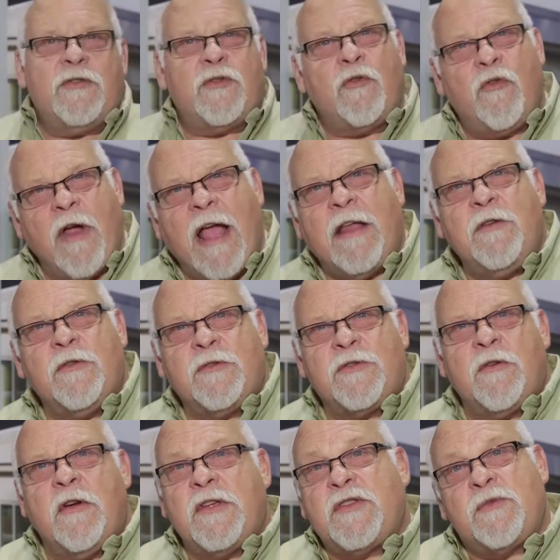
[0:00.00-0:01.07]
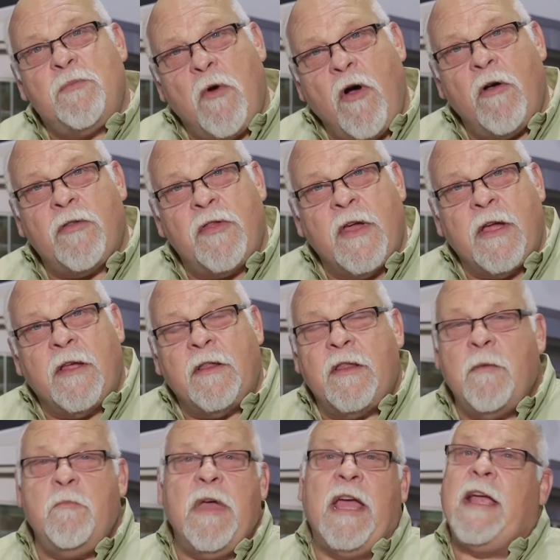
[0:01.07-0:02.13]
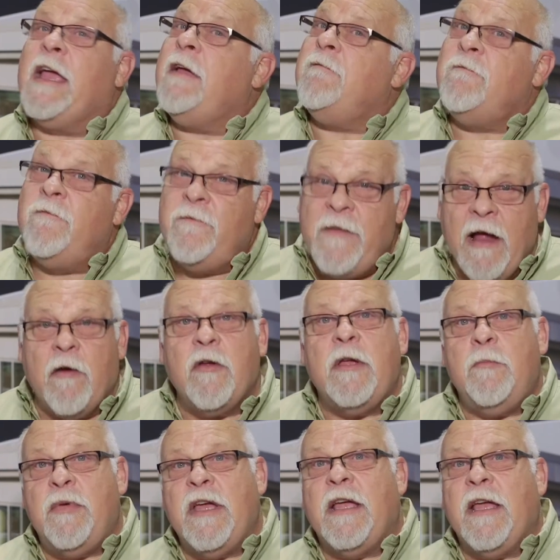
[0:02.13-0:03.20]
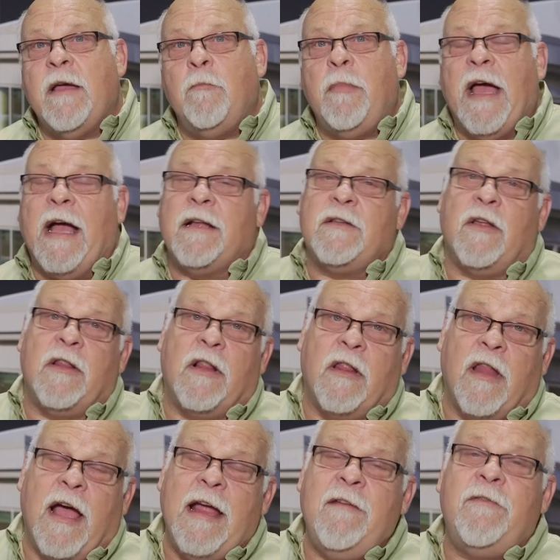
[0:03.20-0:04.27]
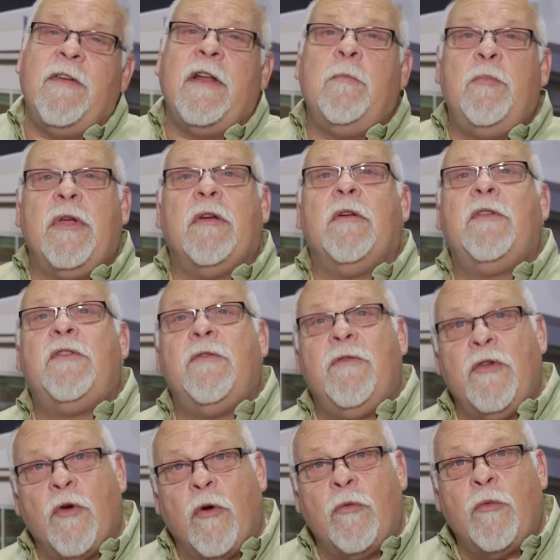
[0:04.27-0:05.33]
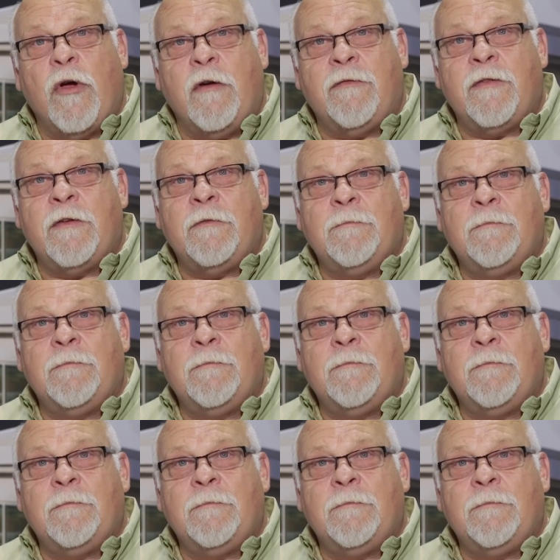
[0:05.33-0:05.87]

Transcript: So granules are a small thing that make a very big impact on the life and appearance of your roof.